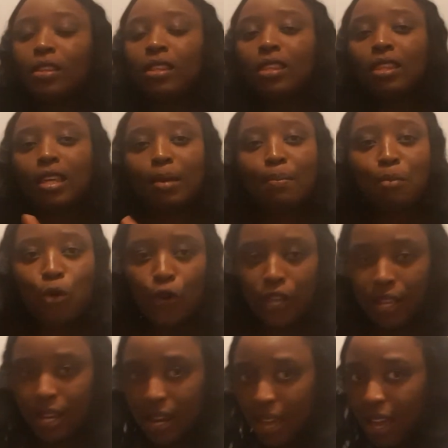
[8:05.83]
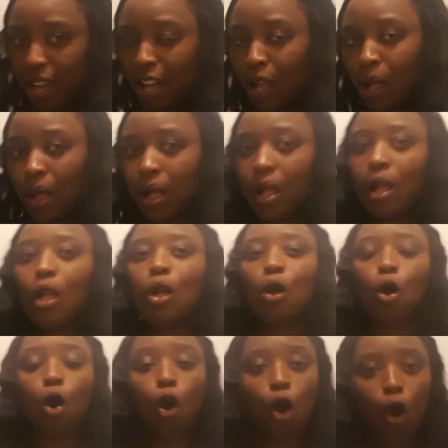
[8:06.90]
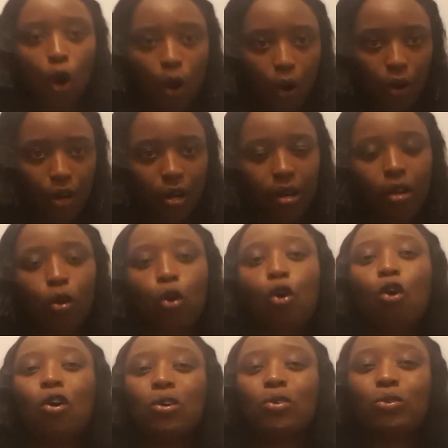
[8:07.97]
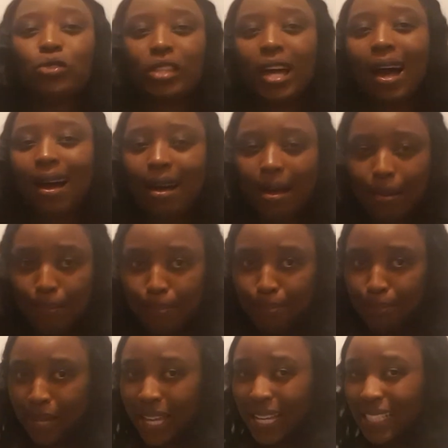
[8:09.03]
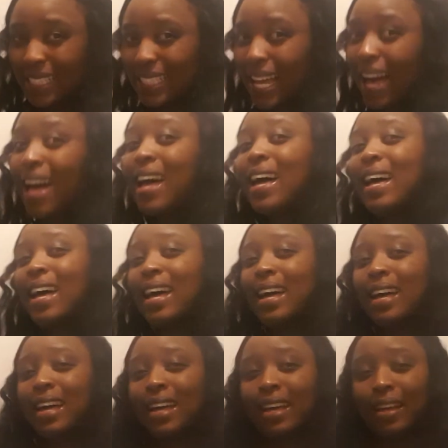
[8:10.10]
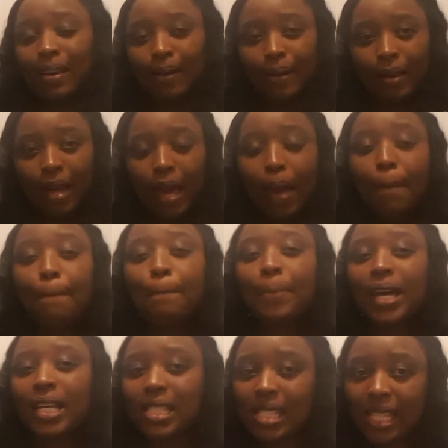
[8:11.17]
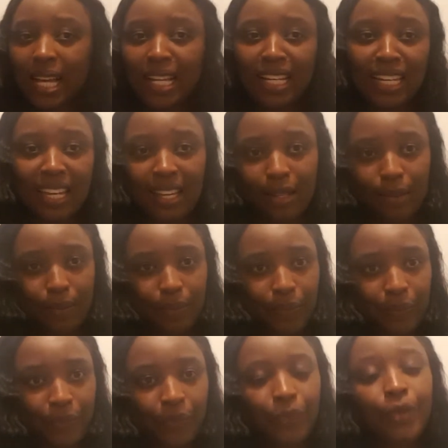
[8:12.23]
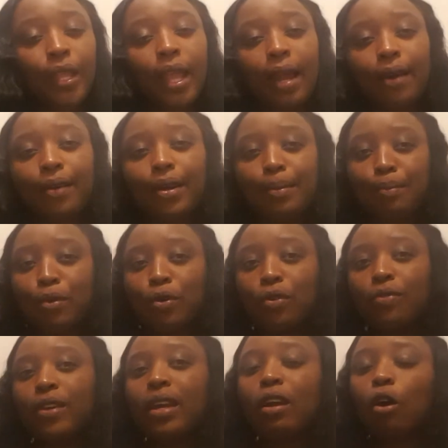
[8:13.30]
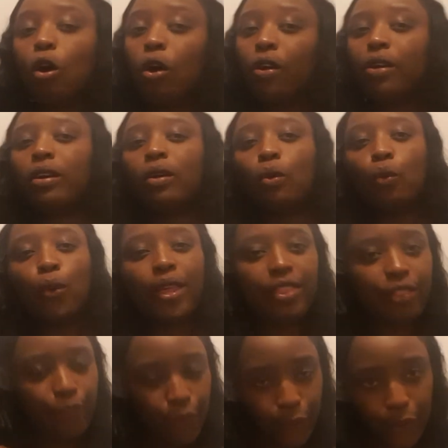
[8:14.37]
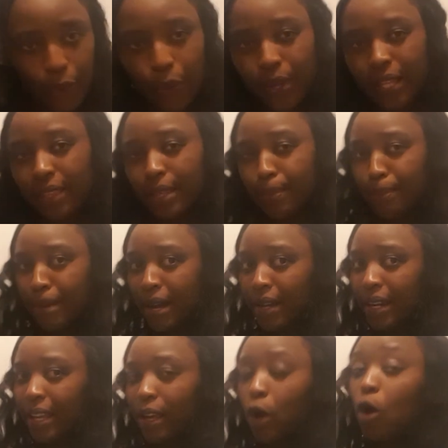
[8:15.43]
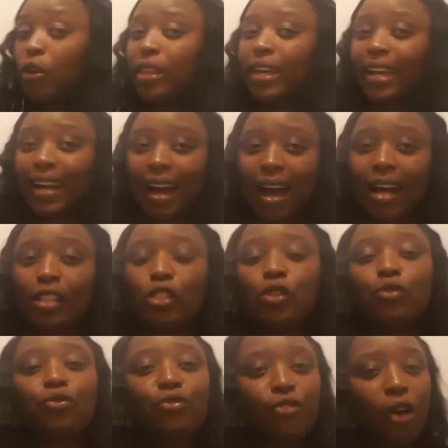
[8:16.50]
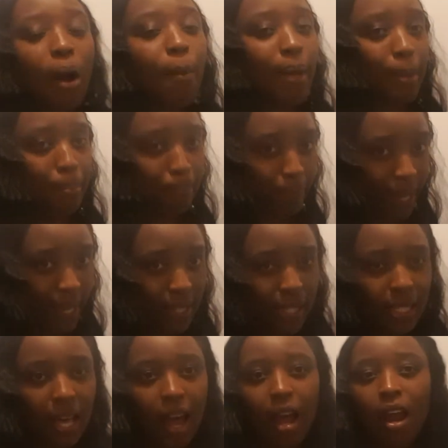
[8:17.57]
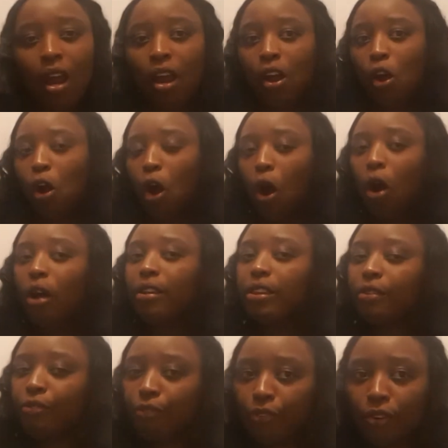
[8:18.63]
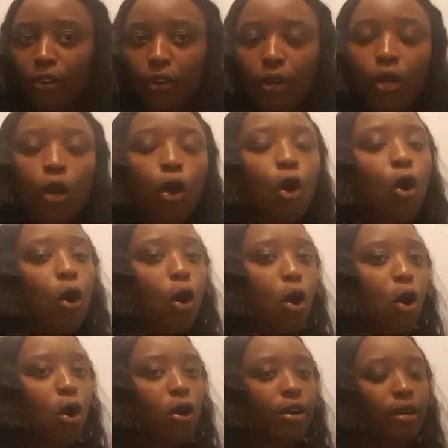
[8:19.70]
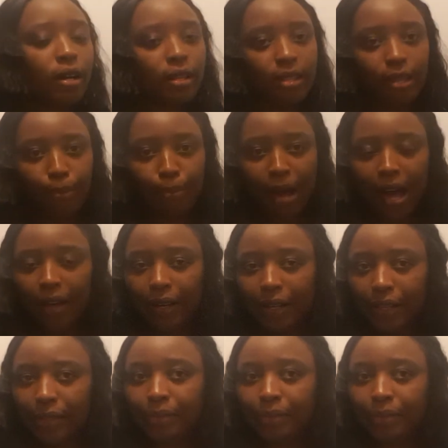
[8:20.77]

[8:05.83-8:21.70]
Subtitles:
thimũ-inĩ. Or kũruta mbeca M-Pesa-inĩ. Removing or withdrawing the money or the cash from M-Pesa or the phone or the bank.